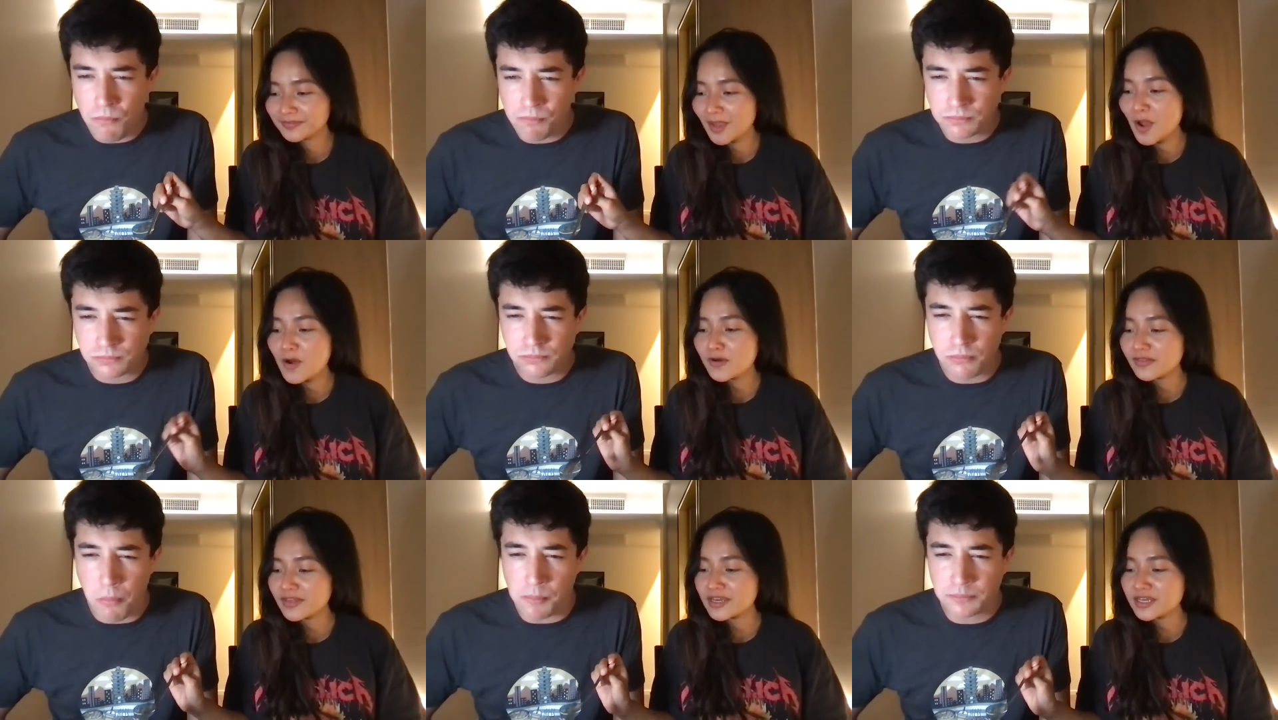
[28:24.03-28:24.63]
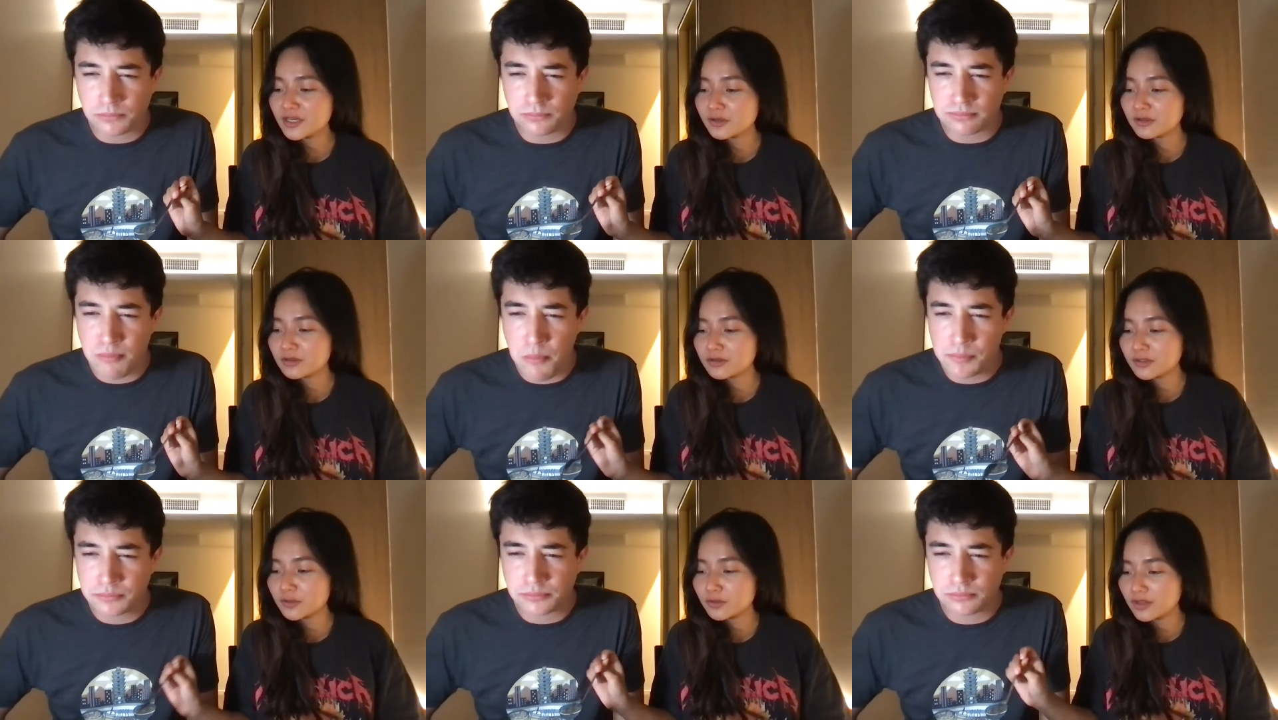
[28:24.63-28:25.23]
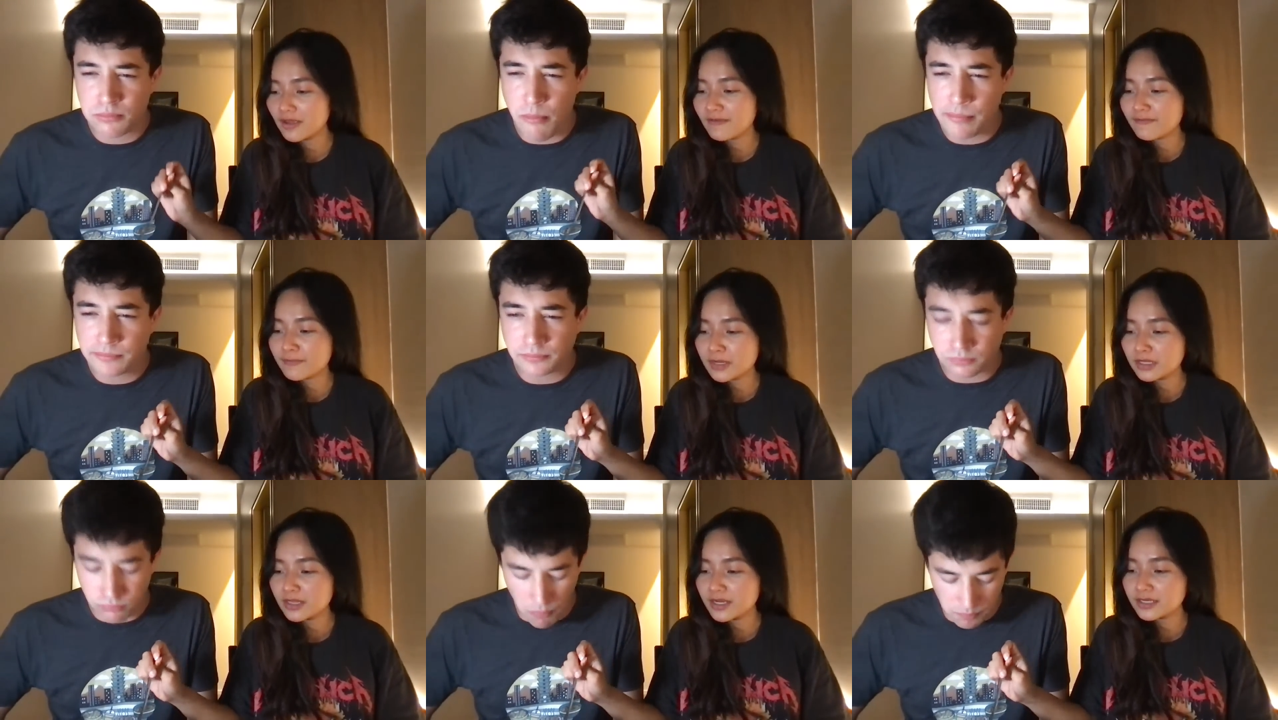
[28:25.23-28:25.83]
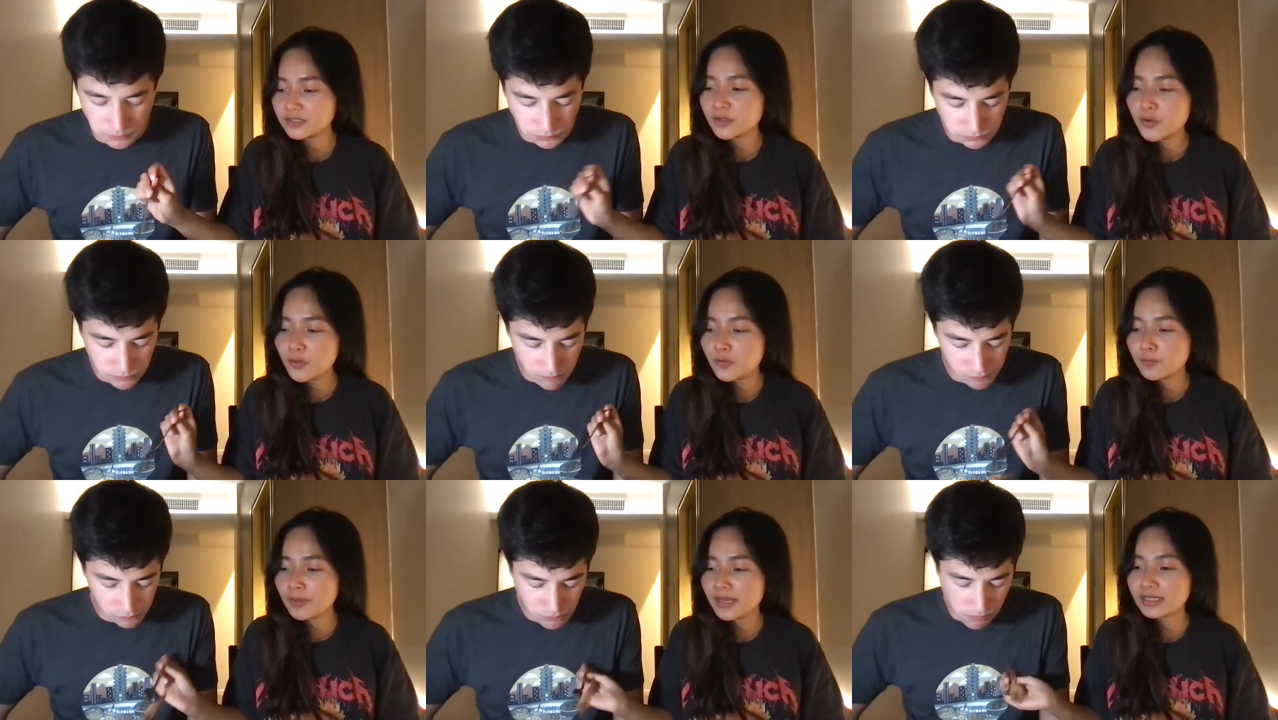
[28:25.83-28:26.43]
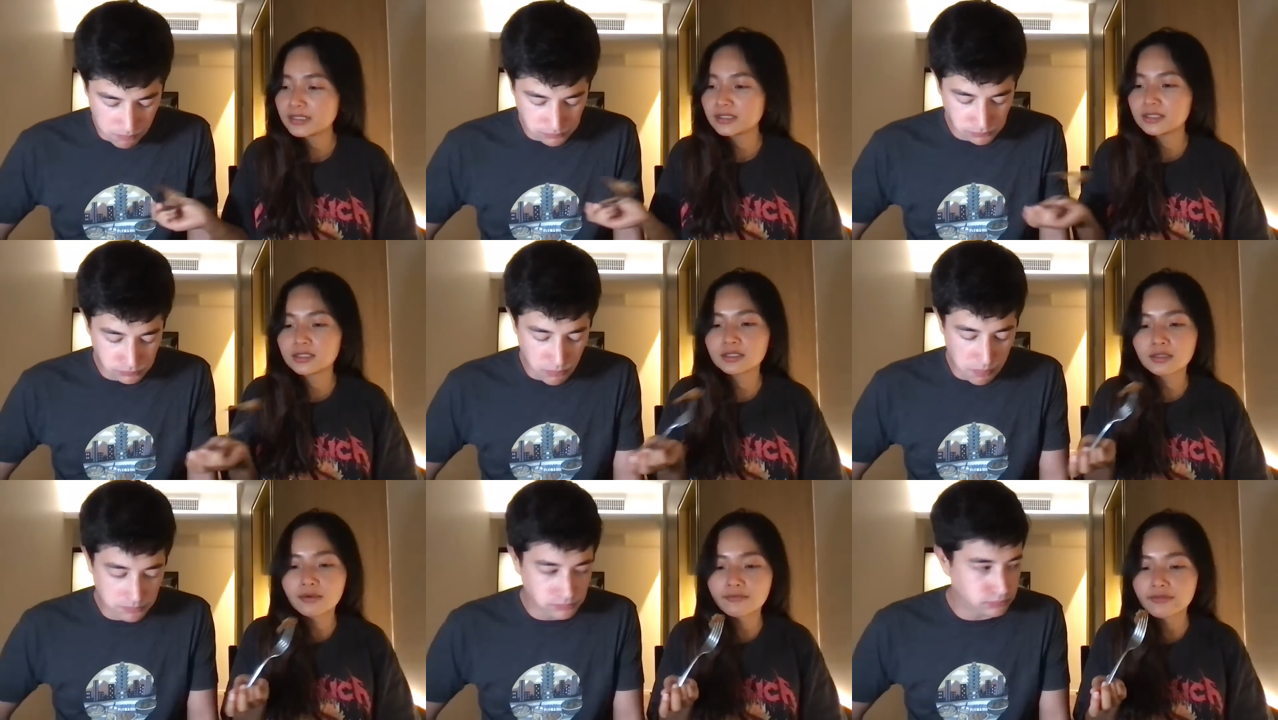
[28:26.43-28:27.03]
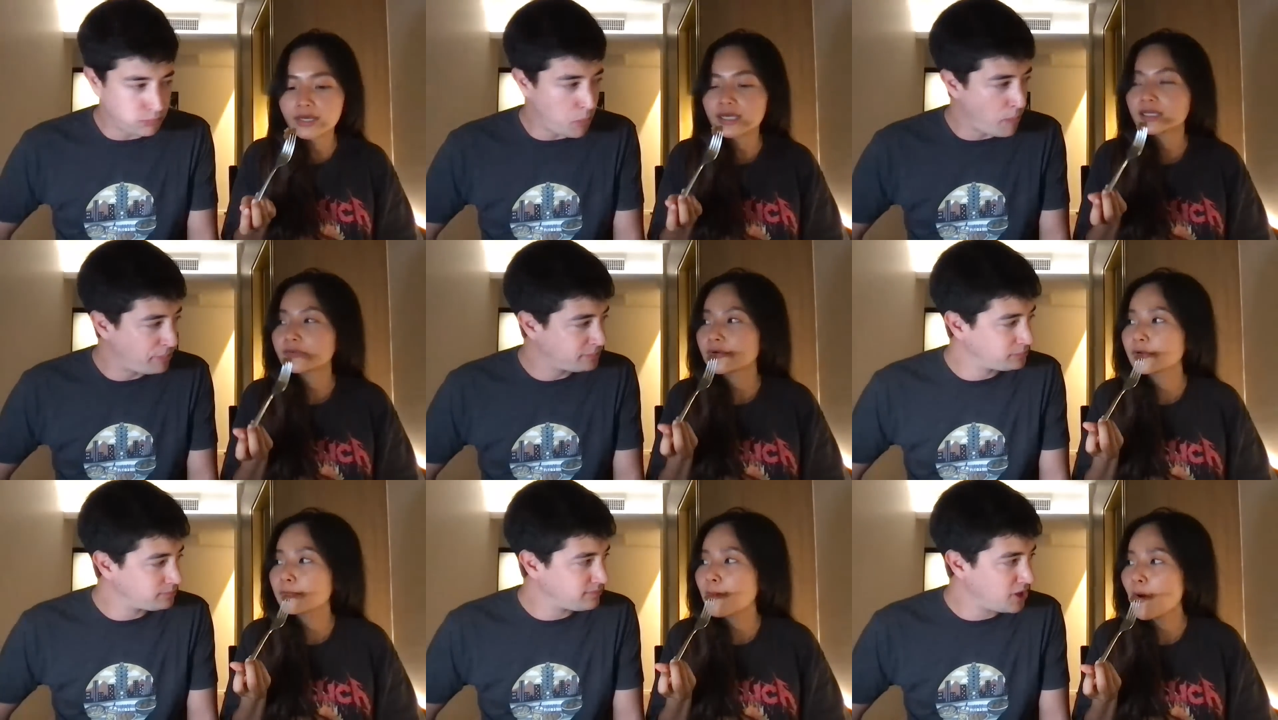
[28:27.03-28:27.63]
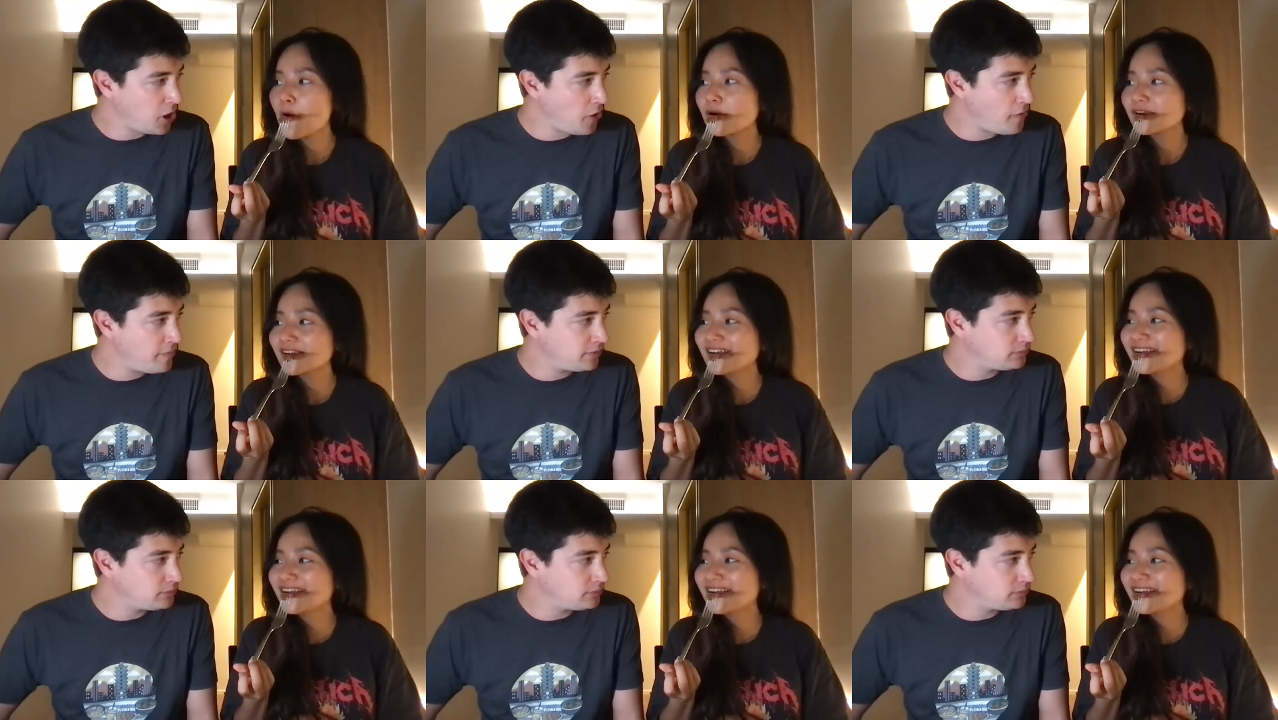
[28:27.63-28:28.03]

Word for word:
Speaker 1: Oh, thank you. Look, you left me like two pieces of like grilled pork.